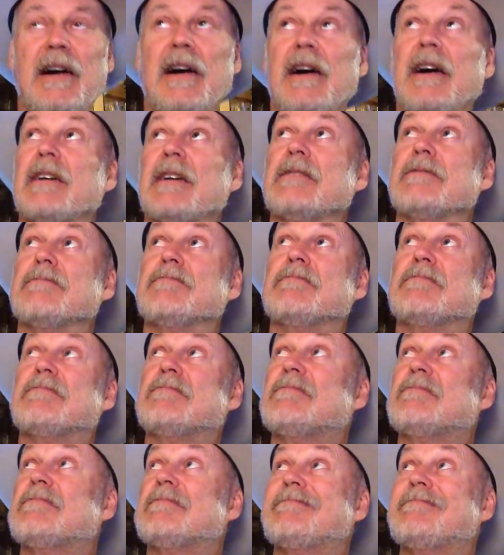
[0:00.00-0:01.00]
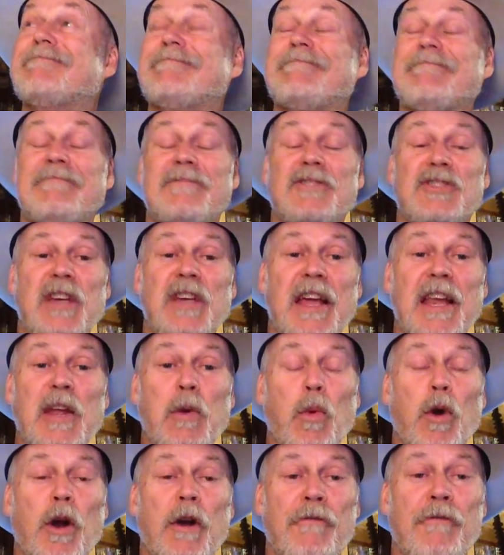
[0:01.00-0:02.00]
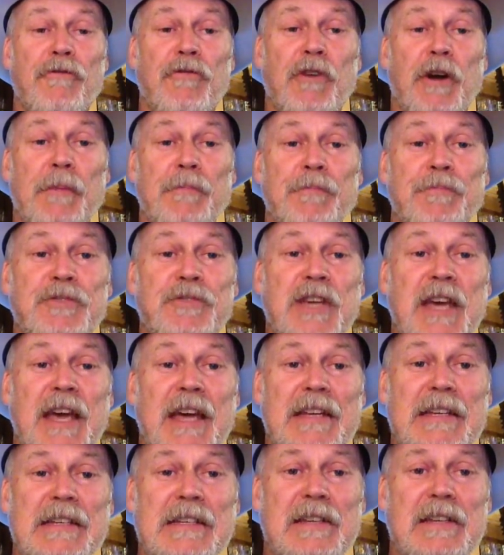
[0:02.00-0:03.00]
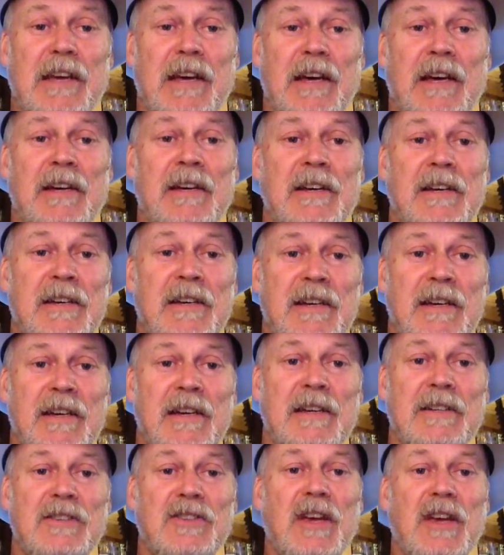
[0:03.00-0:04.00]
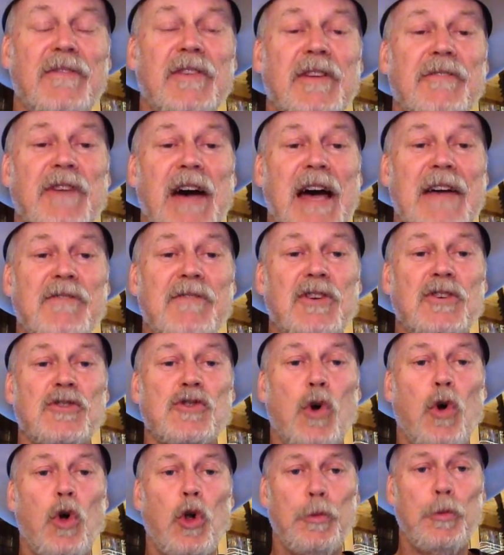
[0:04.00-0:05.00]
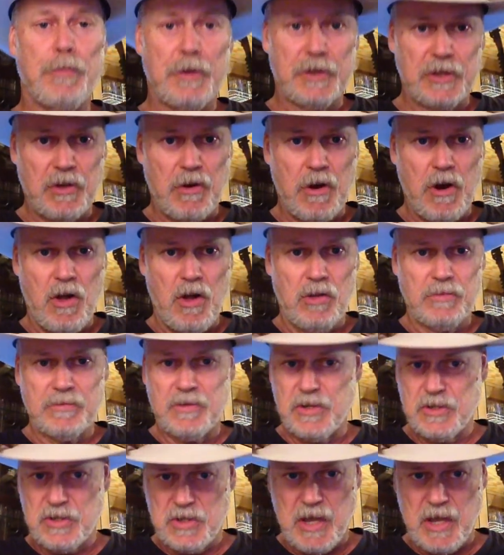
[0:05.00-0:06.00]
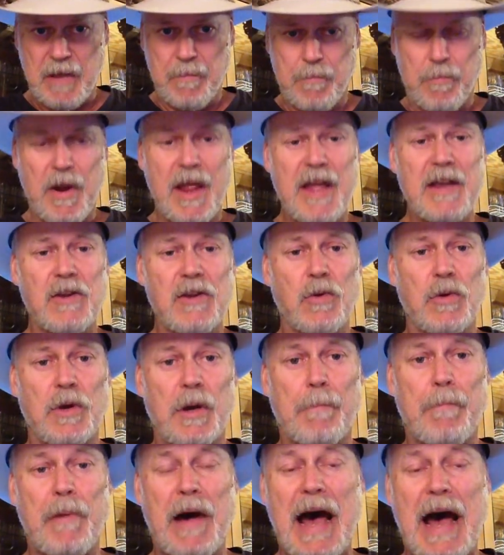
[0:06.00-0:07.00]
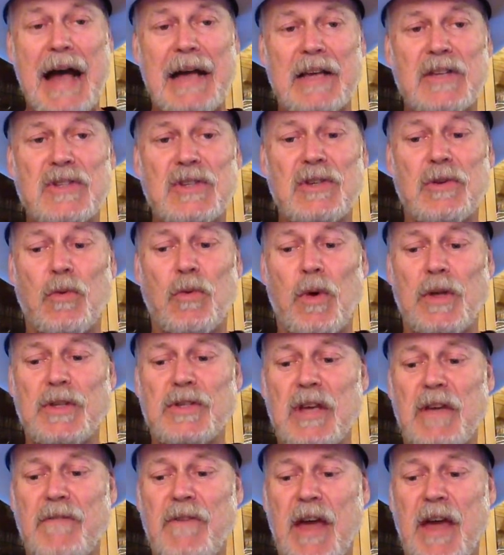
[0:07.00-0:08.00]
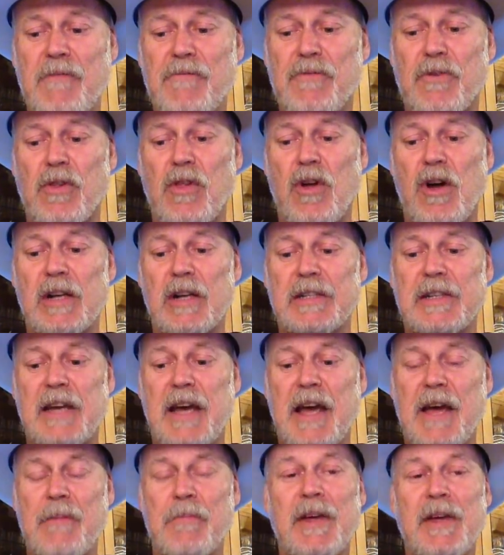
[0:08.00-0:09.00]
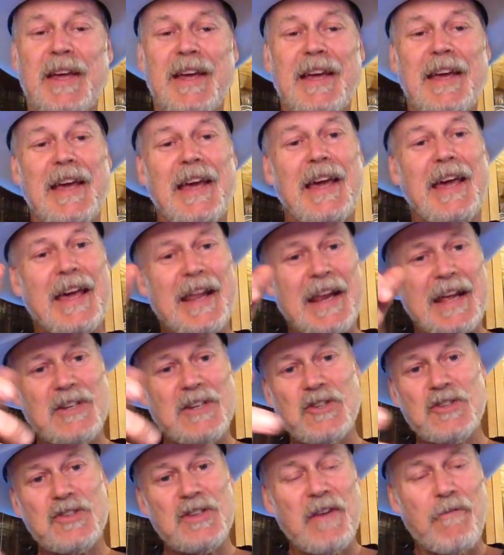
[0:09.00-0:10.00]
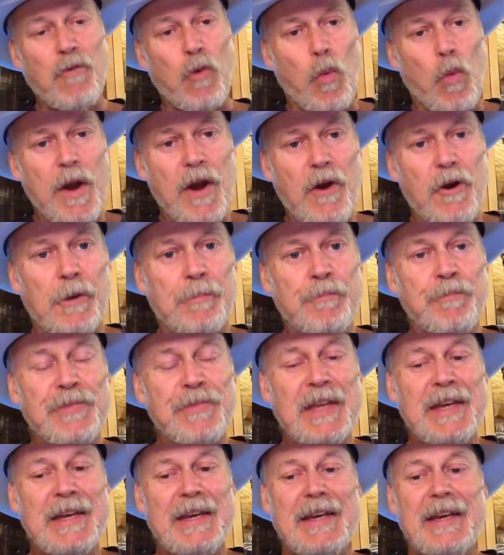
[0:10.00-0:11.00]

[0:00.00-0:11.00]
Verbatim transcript: uh, anywhere from 10 to 75 years old, but they're all just like brand new in a box and ones I've had for a long time, and I just never wear them.